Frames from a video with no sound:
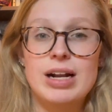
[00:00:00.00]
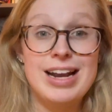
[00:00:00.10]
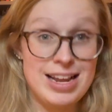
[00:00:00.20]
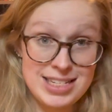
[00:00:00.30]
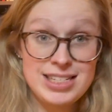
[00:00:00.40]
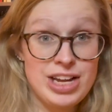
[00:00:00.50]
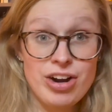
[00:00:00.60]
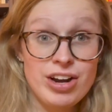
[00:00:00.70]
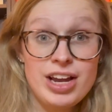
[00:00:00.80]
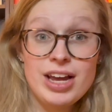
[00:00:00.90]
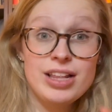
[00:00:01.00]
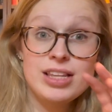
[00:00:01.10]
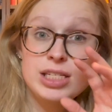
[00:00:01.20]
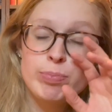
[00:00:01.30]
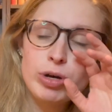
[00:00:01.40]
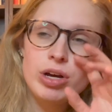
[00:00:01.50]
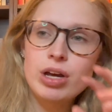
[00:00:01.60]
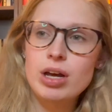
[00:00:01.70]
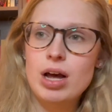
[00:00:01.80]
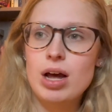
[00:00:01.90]
necessary in this
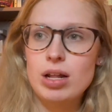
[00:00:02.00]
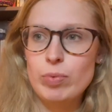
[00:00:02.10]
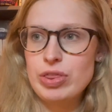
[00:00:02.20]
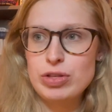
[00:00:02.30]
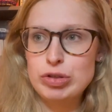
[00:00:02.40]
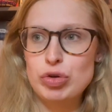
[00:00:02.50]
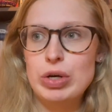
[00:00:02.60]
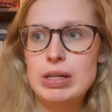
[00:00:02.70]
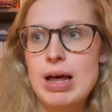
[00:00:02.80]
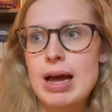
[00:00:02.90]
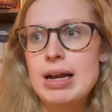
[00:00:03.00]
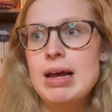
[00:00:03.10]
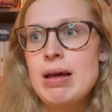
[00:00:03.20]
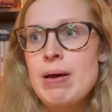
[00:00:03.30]
book uh, with the storyline,